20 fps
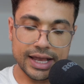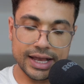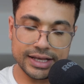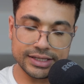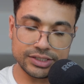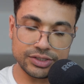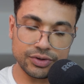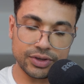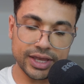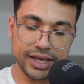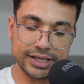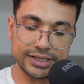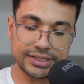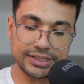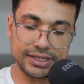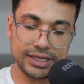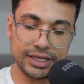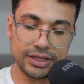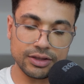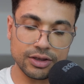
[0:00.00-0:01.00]
As you can
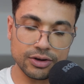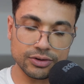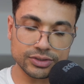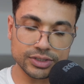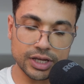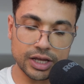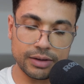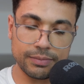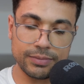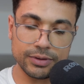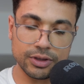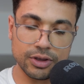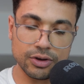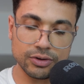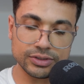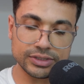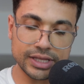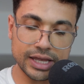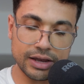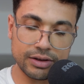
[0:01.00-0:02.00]
see, it goes up, it
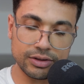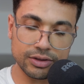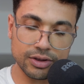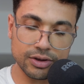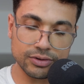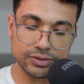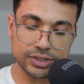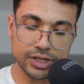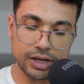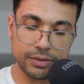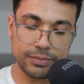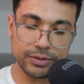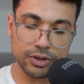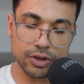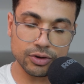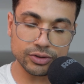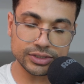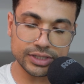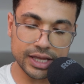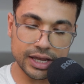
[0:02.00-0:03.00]
goes down, it goes up, it
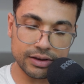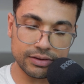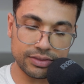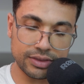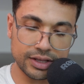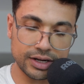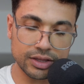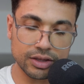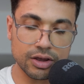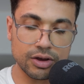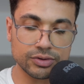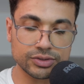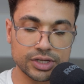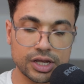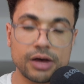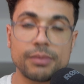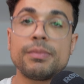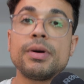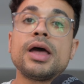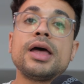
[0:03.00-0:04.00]
goes down, then it goes
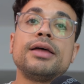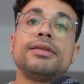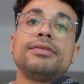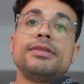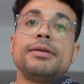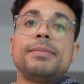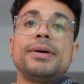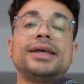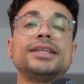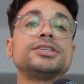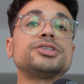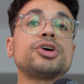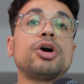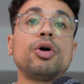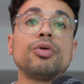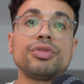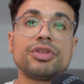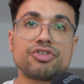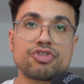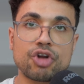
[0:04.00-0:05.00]
up, depends
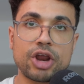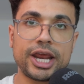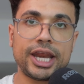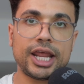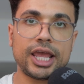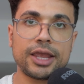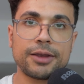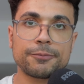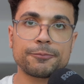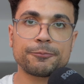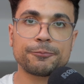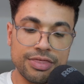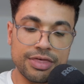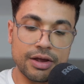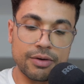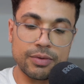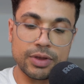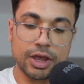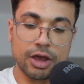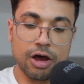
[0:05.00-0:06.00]
on the training.
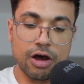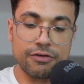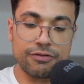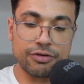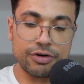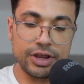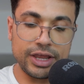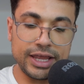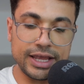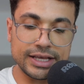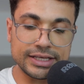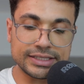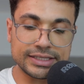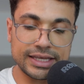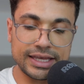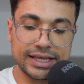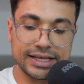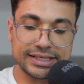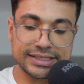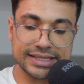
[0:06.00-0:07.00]
The recovery is
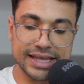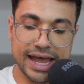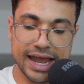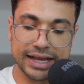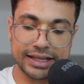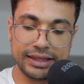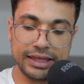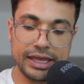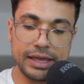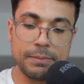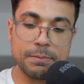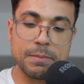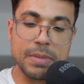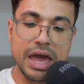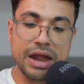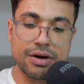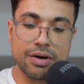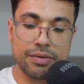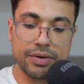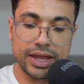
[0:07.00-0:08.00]
exactly
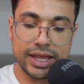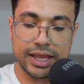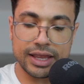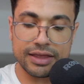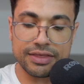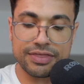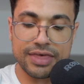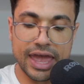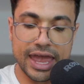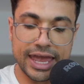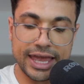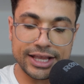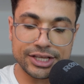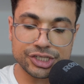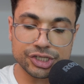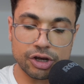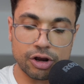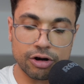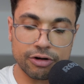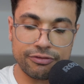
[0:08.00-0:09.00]
mirroring the
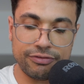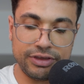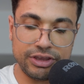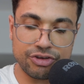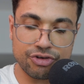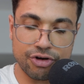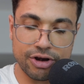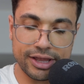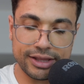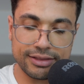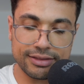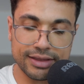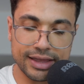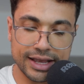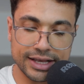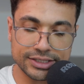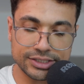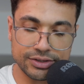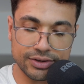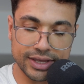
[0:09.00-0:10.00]
HRV trend.
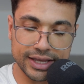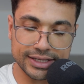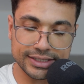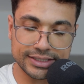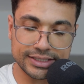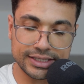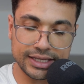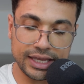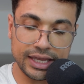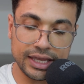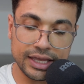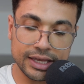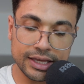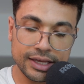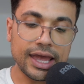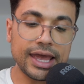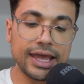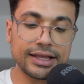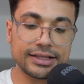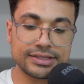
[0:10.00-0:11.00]
As you can see,
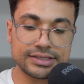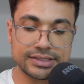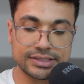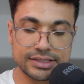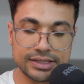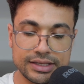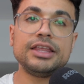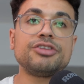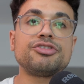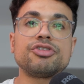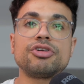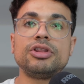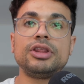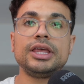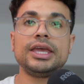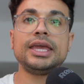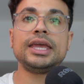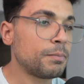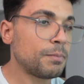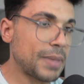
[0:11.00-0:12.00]
it's
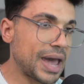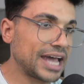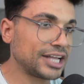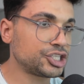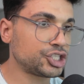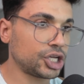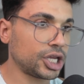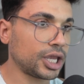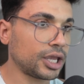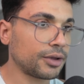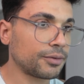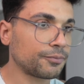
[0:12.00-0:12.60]
literally matching.